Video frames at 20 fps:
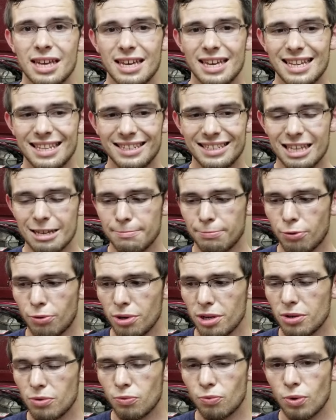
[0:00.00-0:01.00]
It's that
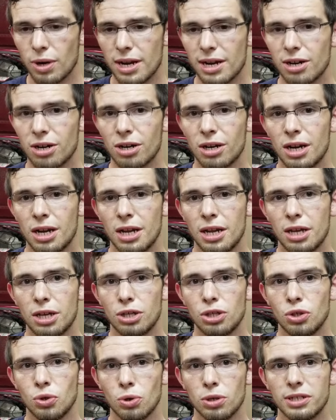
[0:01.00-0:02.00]
point where
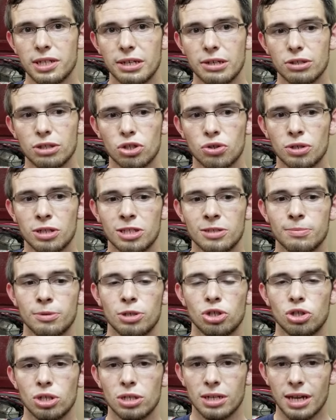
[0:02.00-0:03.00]
you're telling the
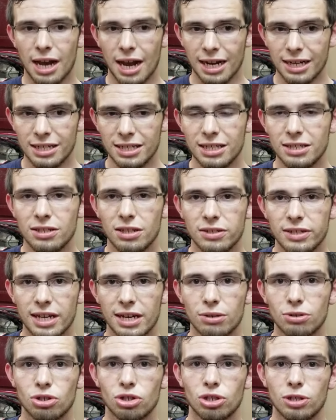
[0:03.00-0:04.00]
transmission, I need to
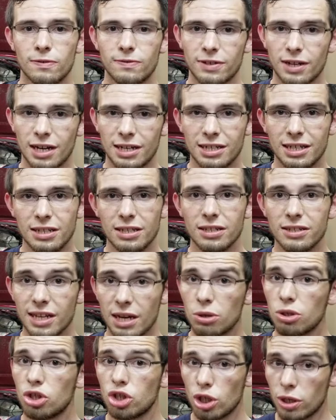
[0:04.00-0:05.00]
downshift, I need to
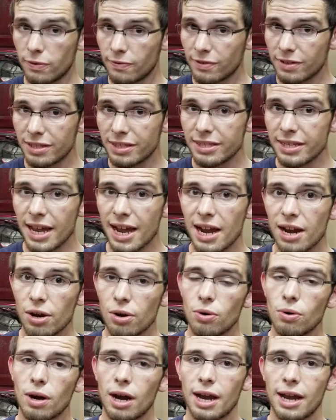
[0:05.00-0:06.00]
downshift
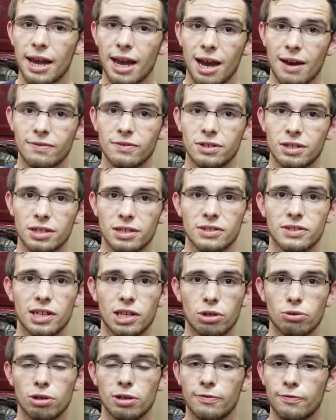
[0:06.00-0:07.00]
now, I have to
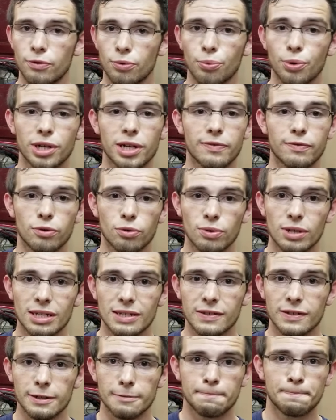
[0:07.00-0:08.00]
accelerate for whatever
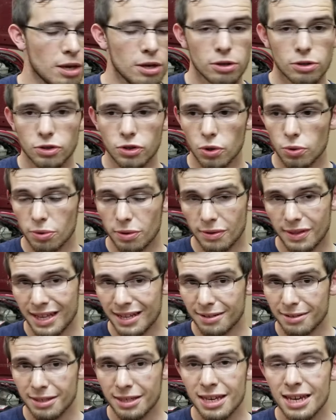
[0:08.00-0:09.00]
reason. So
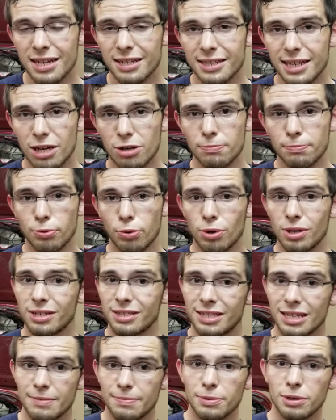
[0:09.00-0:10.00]
that kickdown point
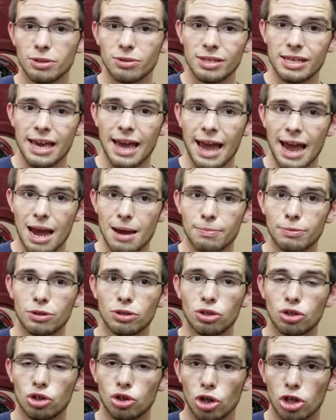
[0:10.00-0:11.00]
typically
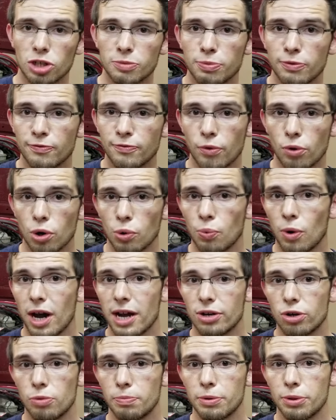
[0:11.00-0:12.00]
happens just before wide
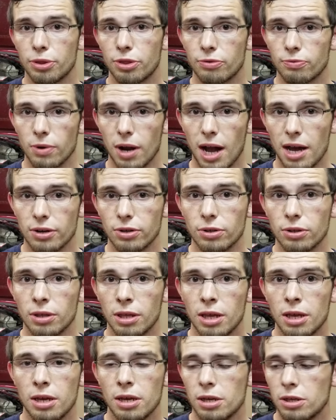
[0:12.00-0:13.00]
open throttle.
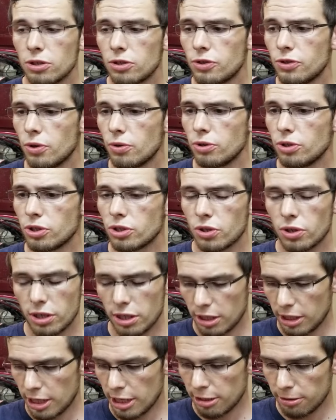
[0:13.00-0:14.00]
So you're going to
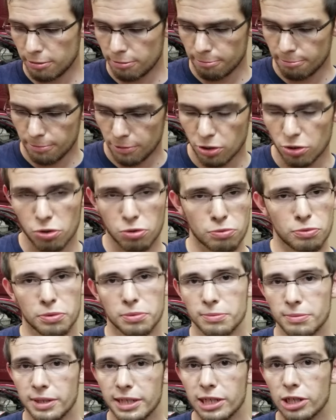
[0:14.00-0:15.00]
get, you know,
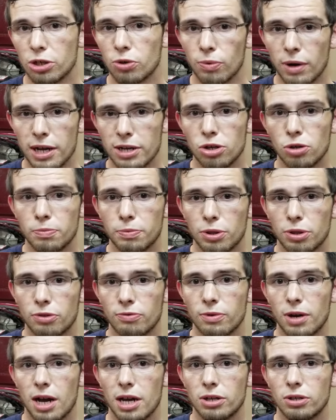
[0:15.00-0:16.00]
near wide open
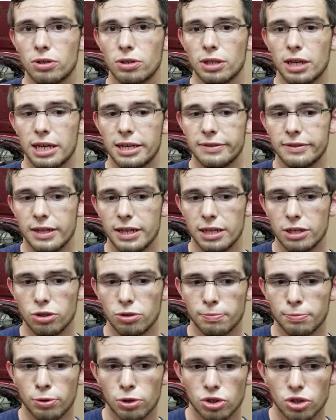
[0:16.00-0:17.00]
throttle, and then
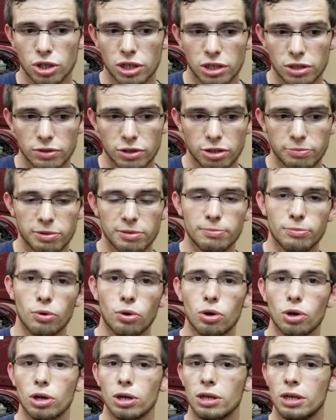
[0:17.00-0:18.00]
you push on a little bit
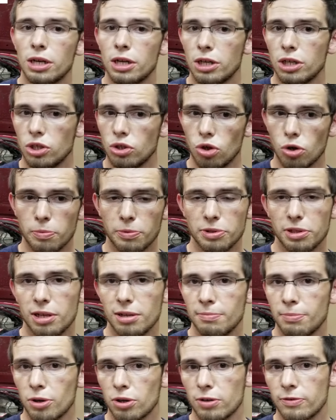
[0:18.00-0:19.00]
more, you open
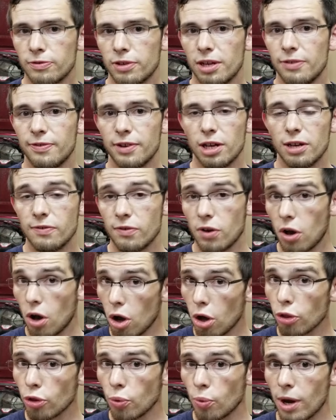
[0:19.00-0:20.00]
that butterfly valve
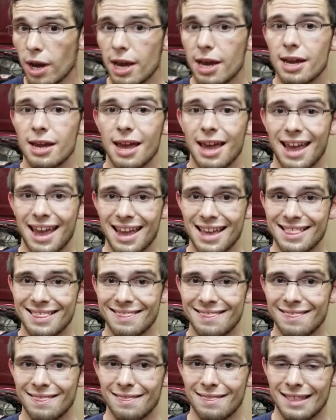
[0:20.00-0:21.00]
all the way,
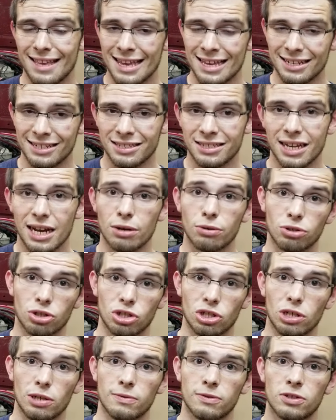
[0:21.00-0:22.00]
and it
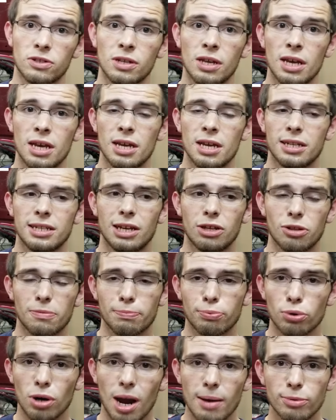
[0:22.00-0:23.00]
downshifts. Now the
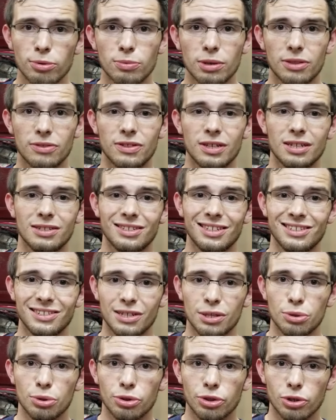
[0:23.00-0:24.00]
problem with this is
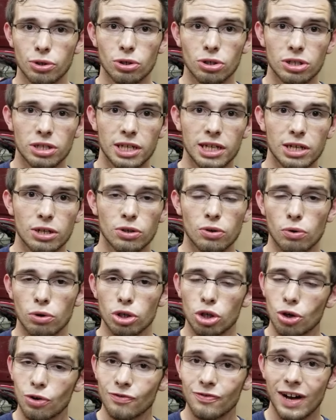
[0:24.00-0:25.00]
in 3rd gear, or
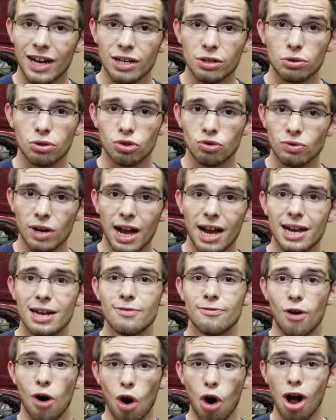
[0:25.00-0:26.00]
your final
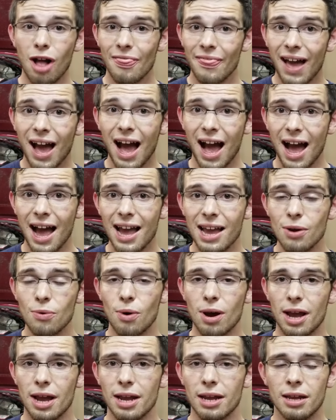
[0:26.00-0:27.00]
drive on the
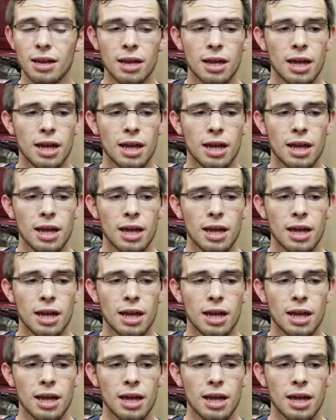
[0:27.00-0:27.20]
highway.